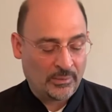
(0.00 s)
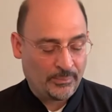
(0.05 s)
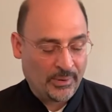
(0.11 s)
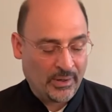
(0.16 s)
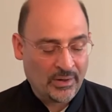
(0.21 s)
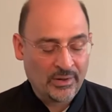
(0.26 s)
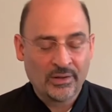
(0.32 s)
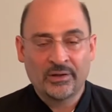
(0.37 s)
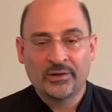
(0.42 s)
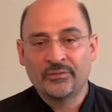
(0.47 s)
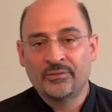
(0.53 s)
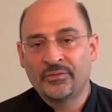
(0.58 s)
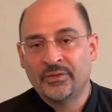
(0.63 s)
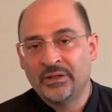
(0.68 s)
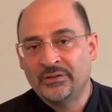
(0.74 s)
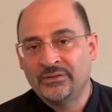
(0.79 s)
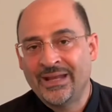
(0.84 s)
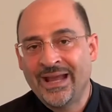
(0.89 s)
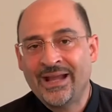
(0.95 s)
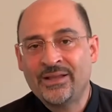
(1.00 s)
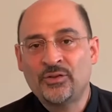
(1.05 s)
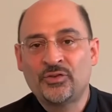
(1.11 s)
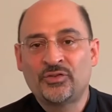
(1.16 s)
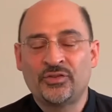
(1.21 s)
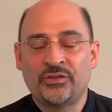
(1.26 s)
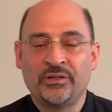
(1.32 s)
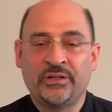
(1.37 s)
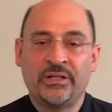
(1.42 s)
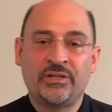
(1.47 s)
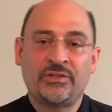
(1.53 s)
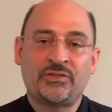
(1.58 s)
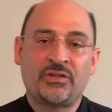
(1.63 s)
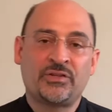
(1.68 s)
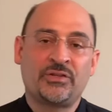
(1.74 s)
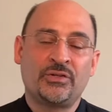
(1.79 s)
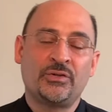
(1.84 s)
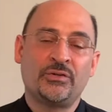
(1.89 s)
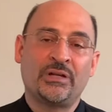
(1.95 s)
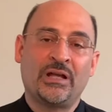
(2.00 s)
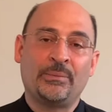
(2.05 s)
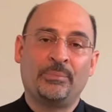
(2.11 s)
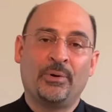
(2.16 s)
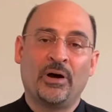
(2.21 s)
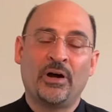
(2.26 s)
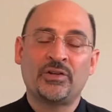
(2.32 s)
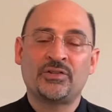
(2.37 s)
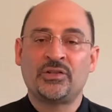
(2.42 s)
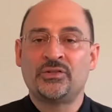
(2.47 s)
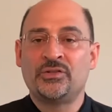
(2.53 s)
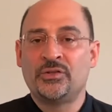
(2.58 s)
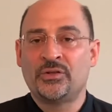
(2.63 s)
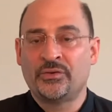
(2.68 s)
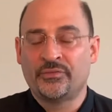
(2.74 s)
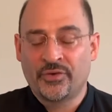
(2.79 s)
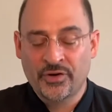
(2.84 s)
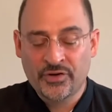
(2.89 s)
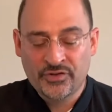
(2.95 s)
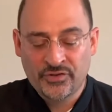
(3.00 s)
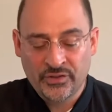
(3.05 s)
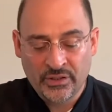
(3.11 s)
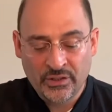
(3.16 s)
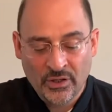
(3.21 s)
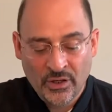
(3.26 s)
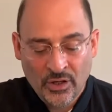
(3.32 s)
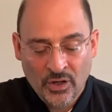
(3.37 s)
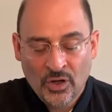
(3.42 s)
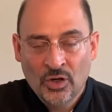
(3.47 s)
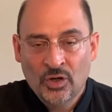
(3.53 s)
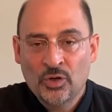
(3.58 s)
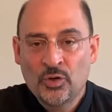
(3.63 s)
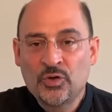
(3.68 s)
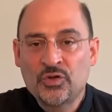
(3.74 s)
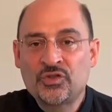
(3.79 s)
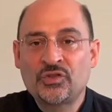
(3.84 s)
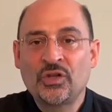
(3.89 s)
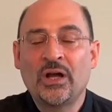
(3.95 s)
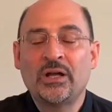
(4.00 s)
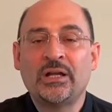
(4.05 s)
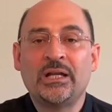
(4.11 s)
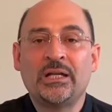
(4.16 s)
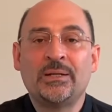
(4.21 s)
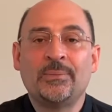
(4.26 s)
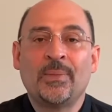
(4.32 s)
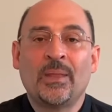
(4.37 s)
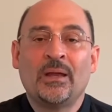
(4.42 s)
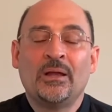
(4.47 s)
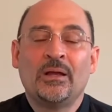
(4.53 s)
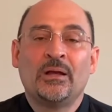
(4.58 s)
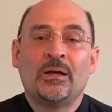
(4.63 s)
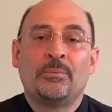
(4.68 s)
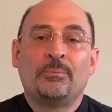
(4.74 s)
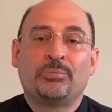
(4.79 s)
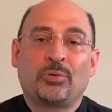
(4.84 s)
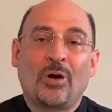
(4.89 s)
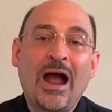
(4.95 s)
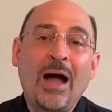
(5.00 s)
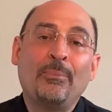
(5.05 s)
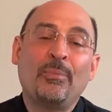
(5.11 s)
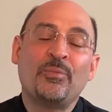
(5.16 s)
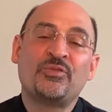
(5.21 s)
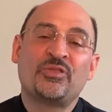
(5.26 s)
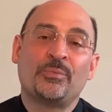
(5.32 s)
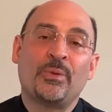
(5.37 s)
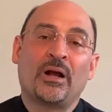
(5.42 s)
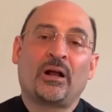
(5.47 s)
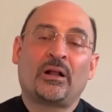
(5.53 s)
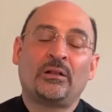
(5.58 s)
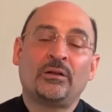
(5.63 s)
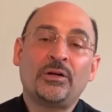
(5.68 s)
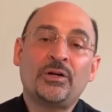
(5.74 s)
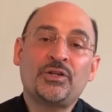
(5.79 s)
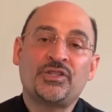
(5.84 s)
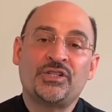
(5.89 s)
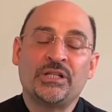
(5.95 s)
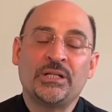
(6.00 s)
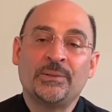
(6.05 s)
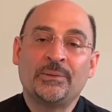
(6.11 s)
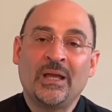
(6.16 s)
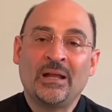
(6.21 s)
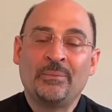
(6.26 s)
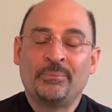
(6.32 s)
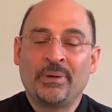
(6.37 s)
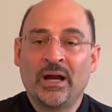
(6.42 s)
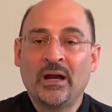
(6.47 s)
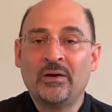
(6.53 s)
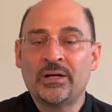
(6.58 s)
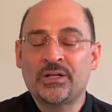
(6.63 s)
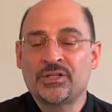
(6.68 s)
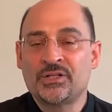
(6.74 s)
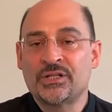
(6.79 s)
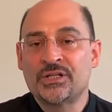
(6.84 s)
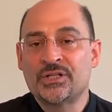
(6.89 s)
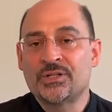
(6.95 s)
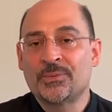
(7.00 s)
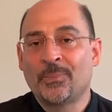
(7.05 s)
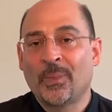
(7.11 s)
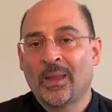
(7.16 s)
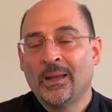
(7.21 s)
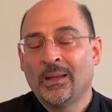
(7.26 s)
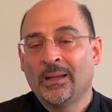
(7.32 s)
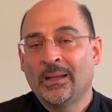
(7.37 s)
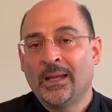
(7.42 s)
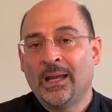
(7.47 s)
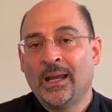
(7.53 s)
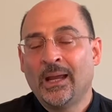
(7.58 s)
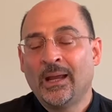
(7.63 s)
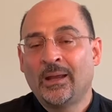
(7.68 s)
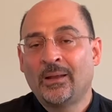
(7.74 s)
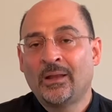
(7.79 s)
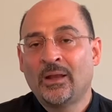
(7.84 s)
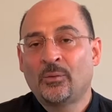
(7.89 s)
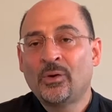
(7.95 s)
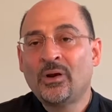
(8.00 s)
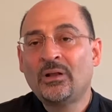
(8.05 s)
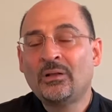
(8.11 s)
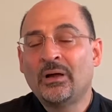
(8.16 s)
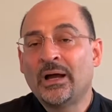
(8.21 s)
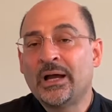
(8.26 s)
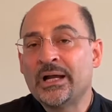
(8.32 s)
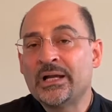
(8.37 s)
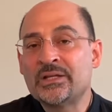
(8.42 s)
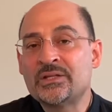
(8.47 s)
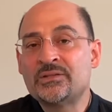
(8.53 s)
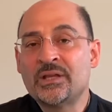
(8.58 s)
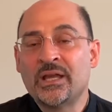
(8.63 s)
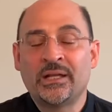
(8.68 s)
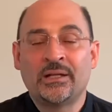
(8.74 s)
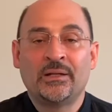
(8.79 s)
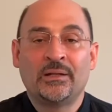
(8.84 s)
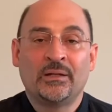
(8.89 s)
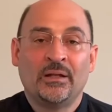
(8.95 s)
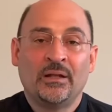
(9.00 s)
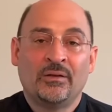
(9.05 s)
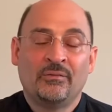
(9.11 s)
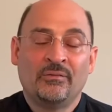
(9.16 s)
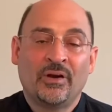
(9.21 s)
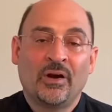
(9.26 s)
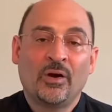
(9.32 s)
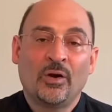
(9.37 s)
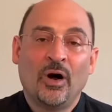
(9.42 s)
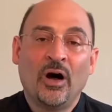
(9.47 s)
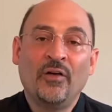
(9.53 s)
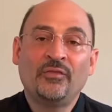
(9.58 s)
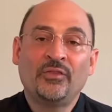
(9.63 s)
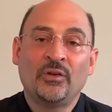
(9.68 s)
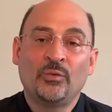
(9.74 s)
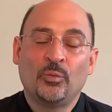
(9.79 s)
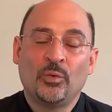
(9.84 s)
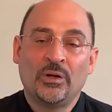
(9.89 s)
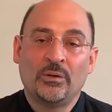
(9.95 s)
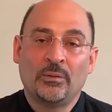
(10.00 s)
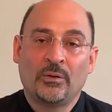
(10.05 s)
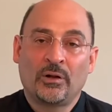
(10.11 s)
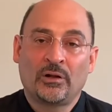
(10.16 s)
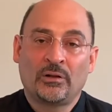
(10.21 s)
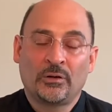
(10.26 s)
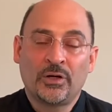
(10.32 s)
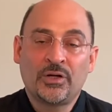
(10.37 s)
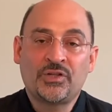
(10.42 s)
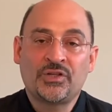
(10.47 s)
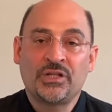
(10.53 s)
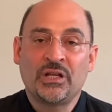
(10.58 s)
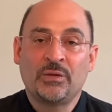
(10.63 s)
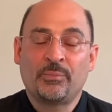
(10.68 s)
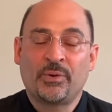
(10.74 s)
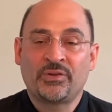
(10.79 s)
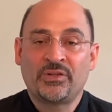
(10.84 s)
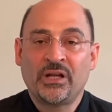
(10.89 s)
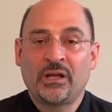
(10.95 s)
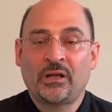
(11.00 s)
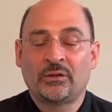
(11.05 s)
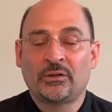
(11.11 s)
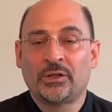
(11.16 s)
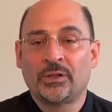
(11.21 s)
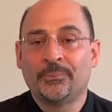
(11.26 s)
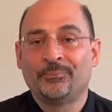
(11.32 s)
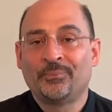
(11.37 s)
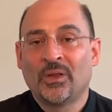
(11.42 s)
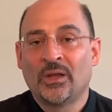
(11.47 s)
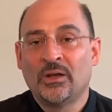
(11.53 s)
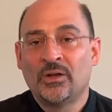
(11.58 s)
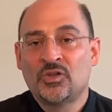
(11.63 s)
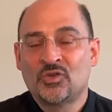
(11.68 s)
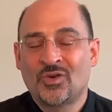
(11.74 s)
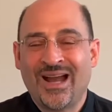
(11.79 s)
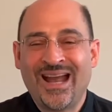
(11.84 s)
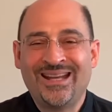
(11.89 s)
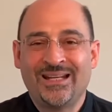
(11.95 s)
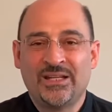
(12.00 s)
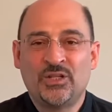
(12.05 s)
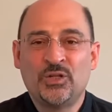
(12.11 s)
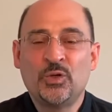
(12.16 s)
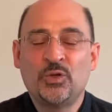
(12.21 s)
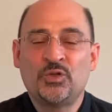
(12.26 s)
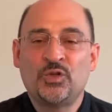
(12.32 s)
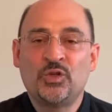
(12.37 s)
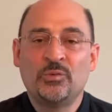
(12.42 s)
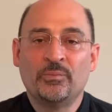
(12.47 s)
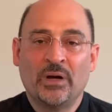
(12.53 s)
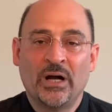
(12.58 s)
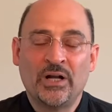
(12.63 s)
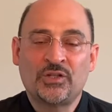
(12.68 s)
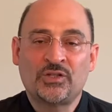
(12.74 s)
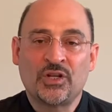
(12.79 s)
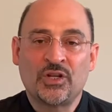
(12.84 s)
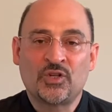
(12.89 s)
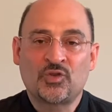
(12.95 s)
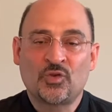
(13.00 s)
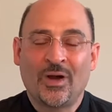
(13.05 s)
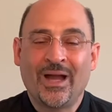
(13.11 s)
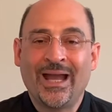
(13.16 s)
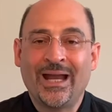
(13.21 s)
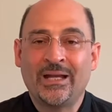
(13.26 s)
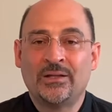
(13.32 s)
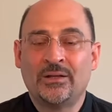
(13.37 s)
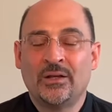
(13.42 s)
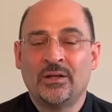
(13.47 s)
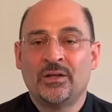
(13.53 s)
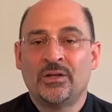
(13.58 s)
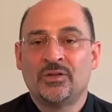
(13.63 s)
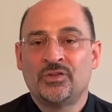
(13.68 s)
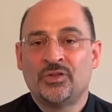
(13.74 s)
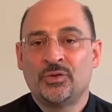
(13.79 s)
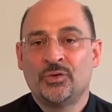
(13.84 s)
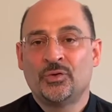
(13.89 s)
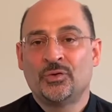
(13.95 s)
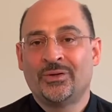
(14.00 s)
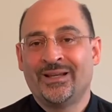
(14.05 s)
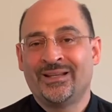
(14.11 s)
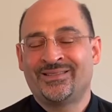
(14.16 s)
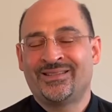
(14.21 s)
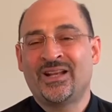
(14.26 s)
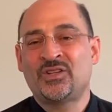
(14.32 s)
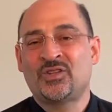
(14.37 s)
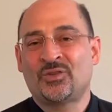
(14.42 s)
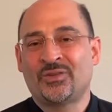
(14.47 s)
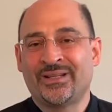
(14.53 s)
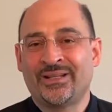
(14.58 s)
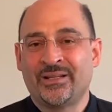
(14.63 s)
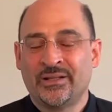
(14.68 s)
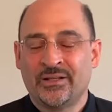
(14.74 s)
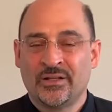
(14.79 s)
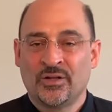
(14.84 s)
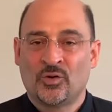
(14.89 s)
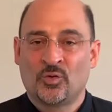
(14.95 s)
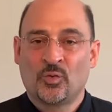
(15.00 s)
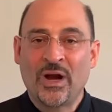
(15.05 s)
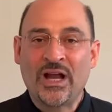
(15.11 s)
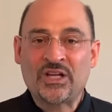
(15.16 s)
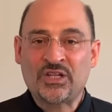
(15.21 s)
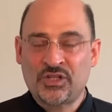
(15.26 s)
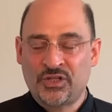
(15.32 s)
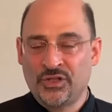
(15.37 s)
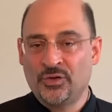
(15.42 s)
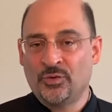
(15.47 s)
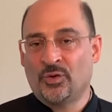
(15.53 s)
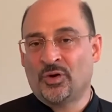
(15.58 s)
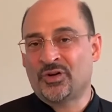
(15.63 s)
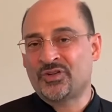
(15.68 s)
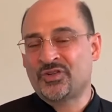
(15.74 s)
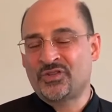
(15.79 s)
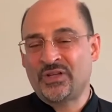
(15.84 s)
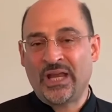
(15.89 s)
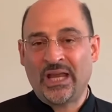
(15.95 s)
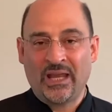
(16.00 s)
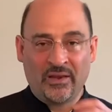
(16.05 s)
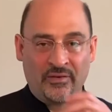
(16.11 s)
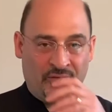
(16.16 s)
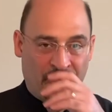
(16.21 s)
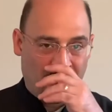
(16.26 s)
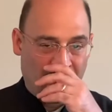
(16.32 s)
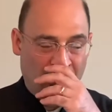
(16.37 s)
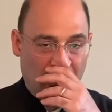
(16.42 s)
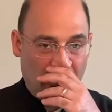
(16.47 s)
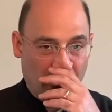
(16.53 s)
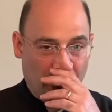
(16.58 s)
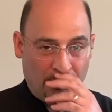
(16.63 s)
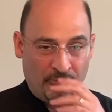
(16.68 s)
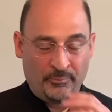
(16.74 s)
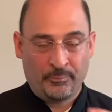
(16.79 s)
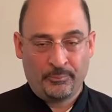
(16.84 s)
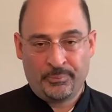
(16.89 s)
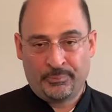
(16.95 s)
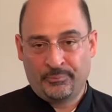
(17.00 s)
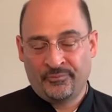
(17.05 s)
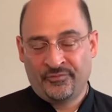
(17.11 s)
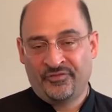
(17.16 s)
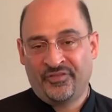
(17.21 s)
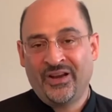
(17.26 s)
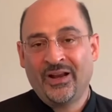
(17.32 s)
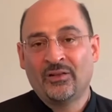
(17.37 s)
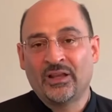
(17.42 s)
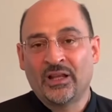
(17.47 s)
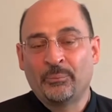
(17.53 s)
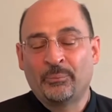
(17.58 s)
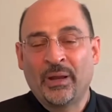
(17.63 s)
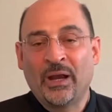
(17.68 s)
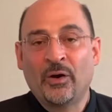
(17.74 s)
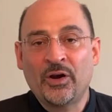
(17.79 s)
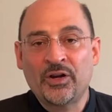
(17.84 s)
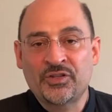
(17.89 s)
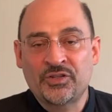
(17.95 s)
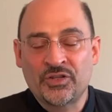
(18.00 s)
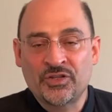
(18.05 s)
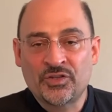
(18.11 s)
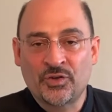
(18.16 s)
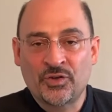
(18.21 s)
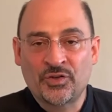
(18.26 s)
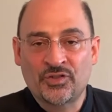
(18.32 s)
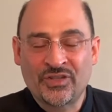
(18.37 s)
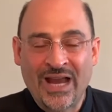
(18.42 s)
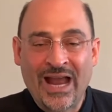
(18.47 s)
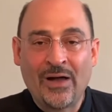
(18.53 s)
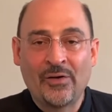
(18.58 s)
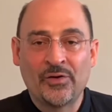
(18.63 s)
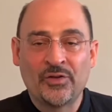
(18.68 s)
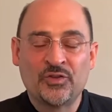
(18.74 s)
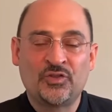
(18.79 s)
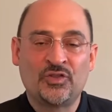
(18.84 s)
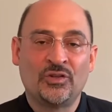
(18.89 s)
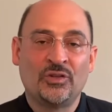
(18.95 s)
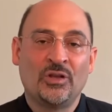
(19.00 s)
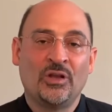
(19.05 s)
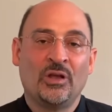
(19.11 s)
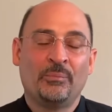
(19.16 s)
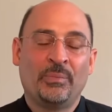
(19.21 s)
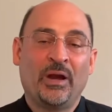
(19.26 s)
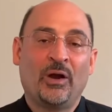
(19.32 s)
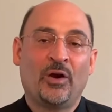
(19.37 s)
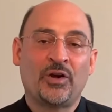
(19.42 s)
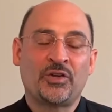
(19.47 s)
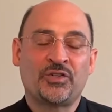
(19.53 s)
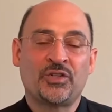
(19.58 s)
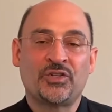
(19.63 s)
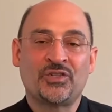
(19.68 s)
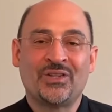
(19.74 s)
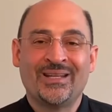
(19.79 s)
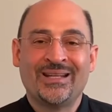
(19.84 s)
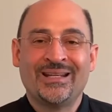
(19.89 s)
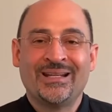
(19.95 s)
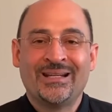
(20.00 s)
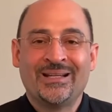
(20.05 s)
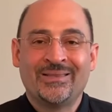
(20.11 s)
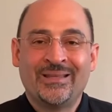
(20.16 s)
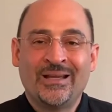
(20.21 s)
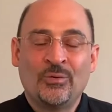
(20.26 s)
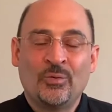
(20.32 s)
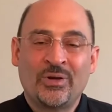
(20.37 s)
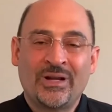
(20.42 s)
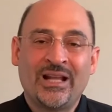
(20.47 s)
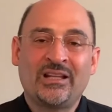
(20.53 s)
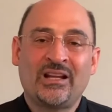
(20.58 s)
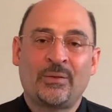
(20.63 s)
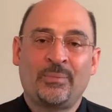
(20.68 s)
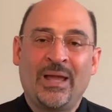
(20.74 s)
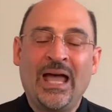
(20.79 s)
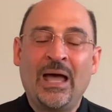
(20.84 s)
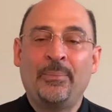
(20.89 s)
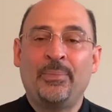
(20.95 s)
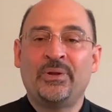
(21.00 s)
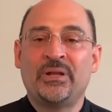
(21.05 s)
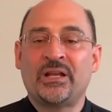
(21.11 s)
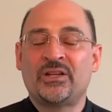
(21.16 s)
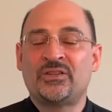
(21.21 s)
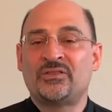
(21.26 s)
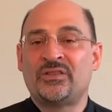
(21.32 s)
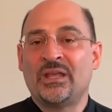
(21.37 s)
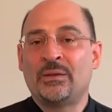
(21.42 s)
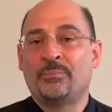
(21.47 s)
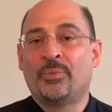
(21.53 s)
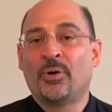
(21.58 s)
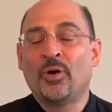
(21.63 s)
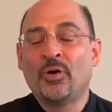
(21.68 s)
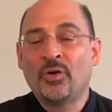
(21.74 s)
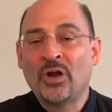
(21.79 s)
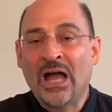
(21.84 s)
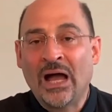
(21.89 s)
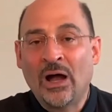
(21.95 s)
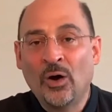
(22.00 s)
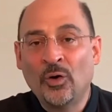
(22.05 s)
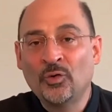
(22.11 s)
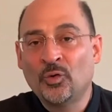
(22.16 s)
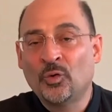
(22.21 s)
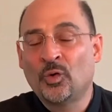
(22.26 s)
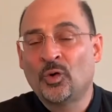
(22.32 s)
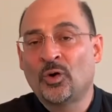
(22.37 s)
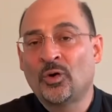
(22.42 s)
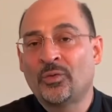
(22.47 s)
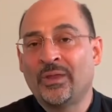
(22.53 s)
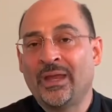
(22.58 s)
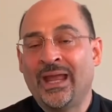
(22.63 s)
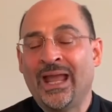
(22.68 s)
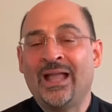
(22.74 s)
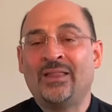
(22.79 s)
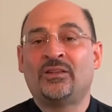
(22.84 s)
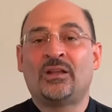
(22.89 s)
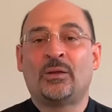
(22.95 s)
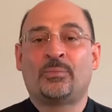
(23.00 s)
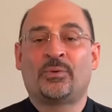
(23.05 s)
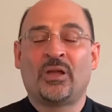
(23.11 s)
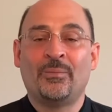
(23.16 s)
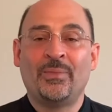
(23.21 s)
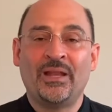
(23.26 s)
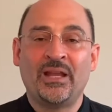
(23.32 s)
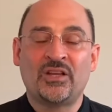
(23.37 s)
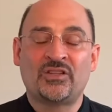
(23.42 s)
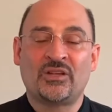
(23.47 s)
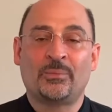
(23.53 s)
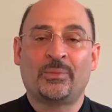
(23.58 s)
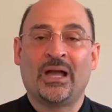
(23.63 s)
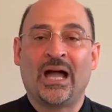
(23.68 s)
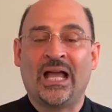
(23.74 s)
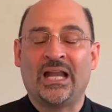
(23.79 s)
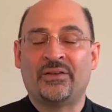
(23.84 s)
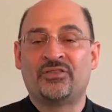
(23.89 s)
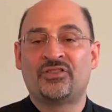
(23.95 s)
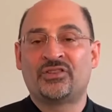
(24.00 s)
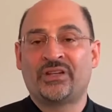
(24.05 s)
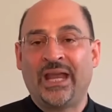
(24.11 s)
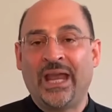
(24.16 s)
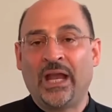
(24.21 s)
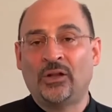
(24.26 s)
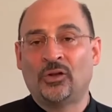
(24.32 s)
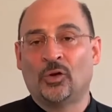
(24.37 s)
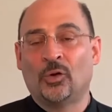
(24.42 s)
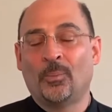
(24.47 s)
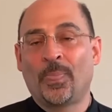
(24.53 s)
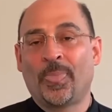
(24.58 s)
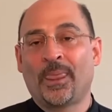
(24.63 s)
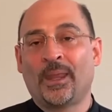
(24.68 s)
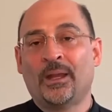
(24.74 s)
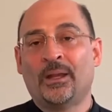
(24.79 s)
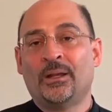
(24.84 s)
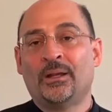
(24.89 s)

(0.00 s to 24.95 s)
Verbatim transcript: are part of the Danielsen Institute at Boston University who studied problems among clergy and parishes, and they realized that very often when clergy in particular tried to do too much and tried to essentially rescue or save failing parishes or challenged parishes, that what ended up happening is they burnt out or they ended up committing some kind of scandal